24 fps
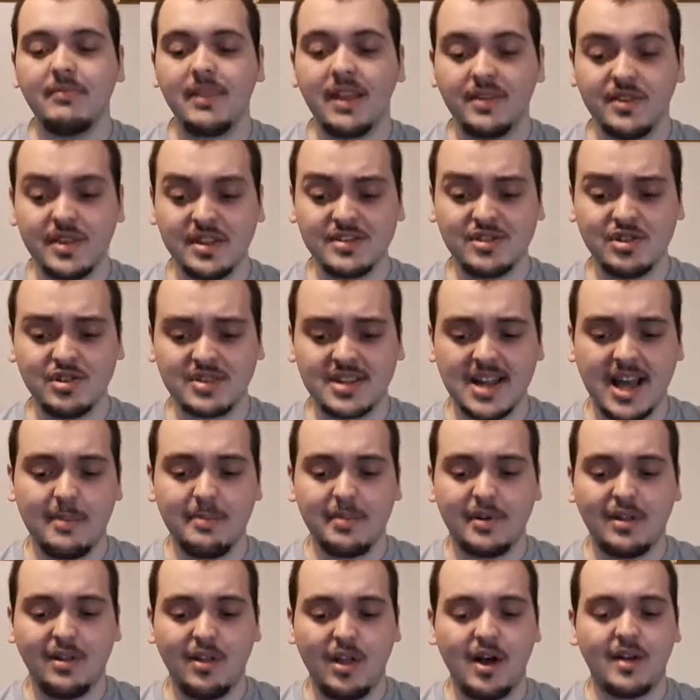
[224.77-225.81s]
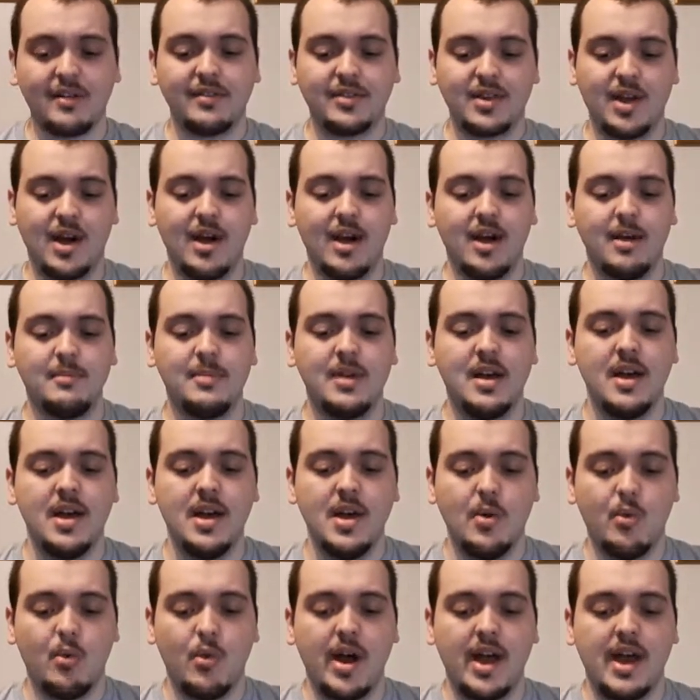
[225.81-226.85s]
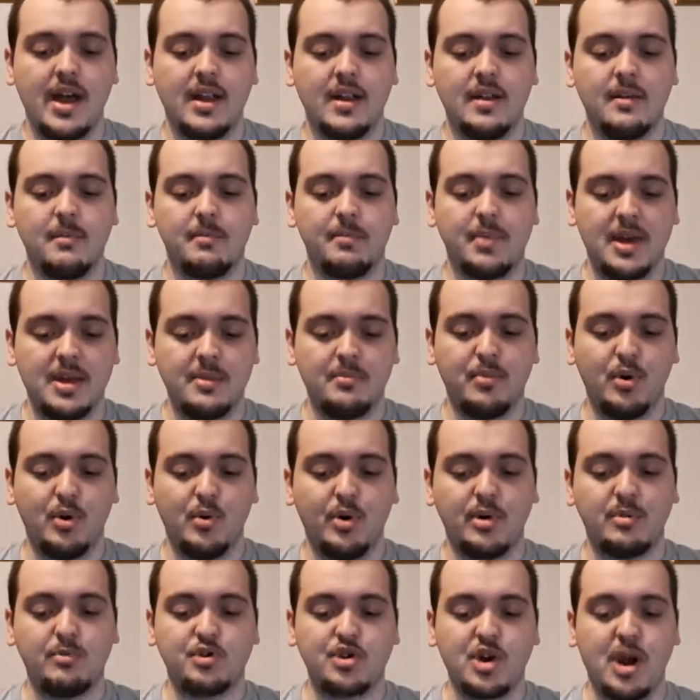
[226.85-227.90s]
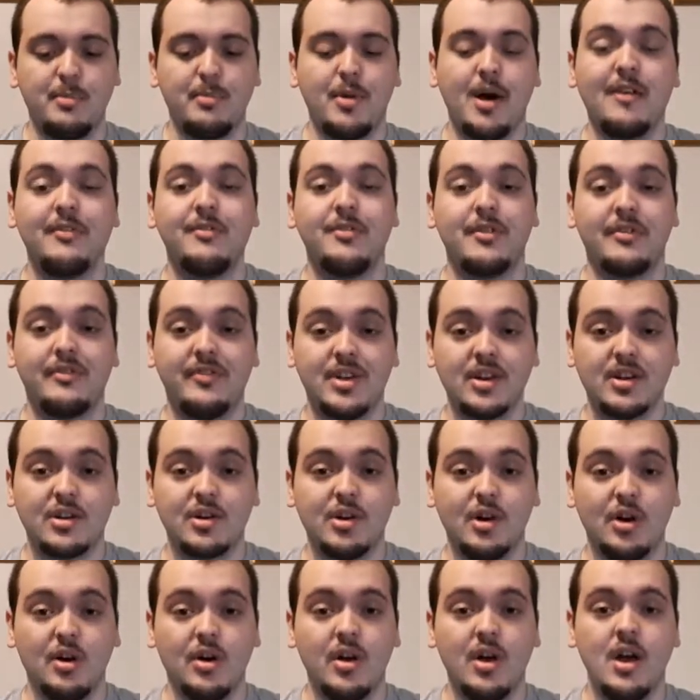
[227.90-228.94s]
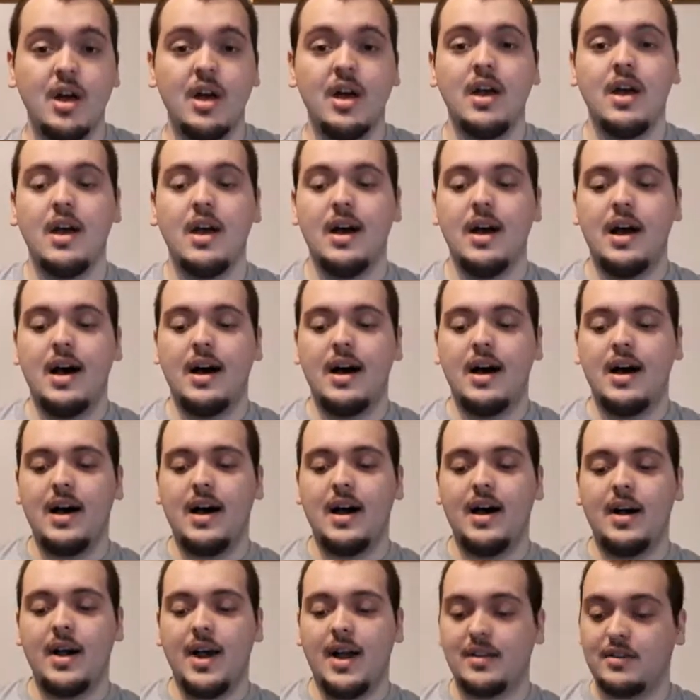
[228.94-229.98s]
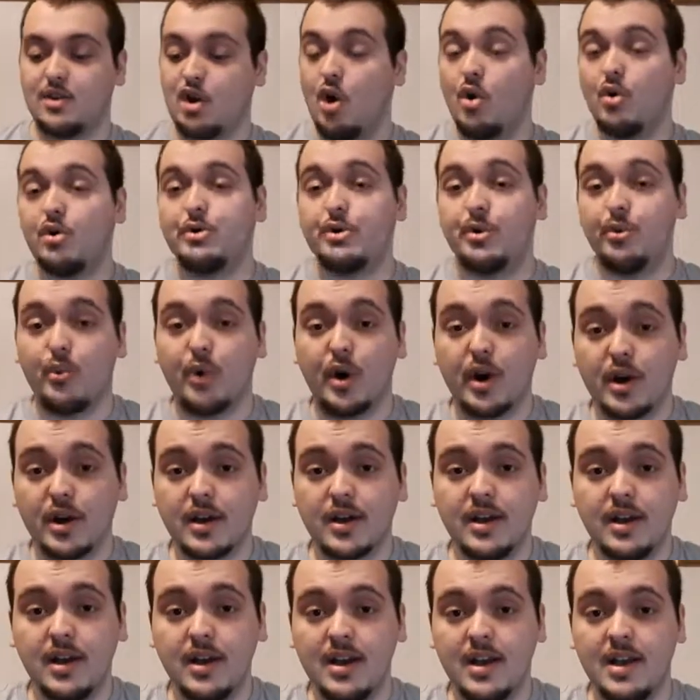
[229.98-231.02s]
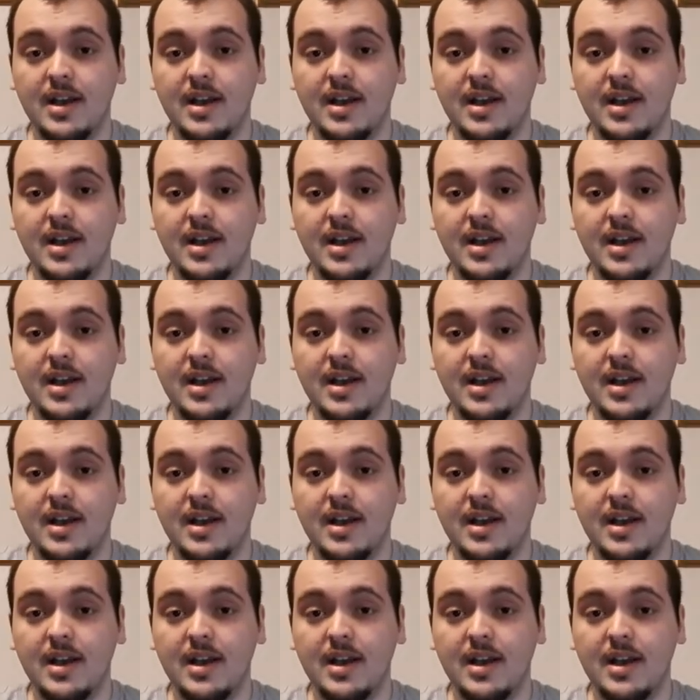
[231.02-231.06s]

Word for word: This used to happen a lot of time when people would drop off their vehicle uh, and go to work.